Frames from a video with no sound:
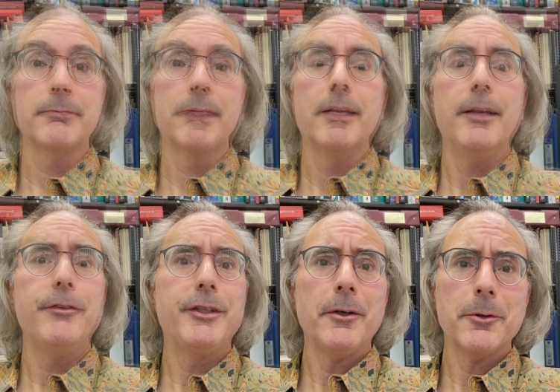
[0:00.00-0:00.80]
If you
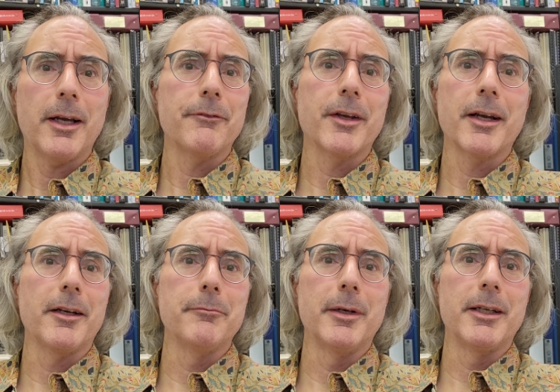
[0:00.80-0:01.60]
don't have the kind of
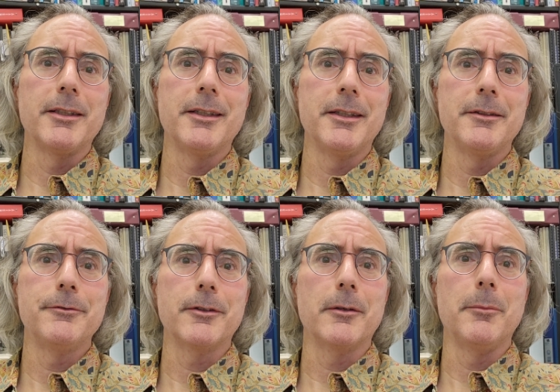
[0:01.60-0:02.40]
money you need
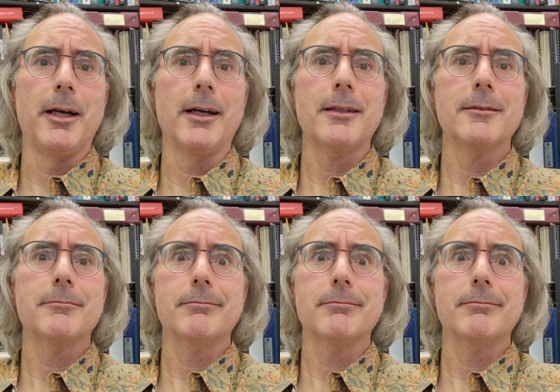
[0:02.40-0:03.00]
for a Mac,